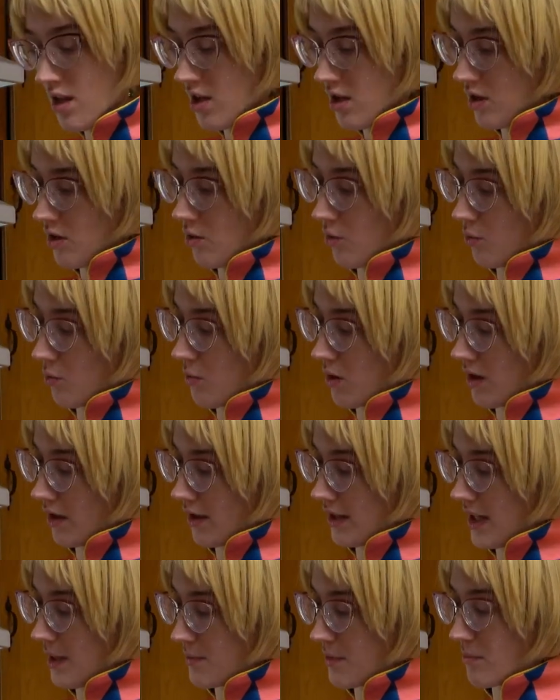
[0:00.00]
you'll want
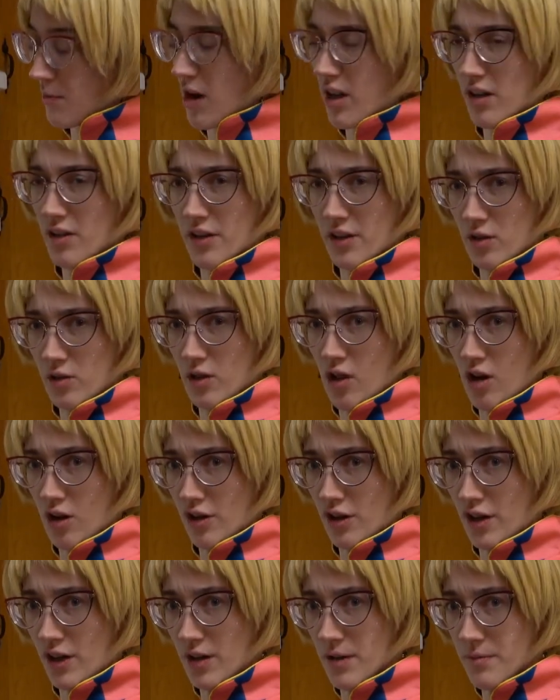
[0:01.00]
to keep them on a little
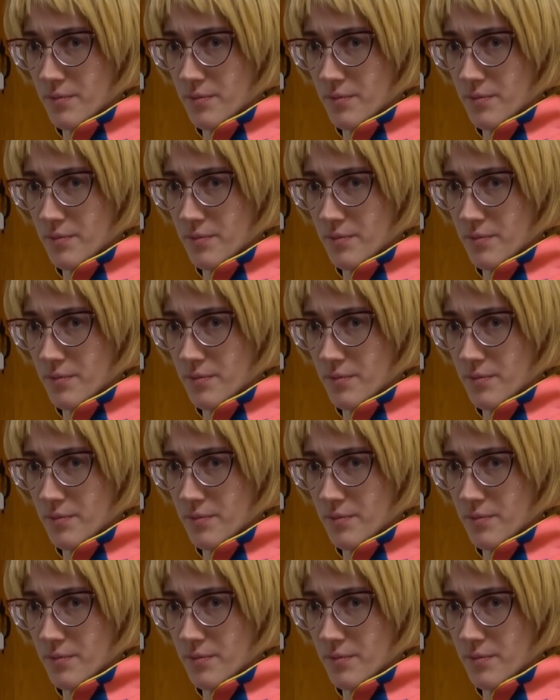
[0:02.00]
longer.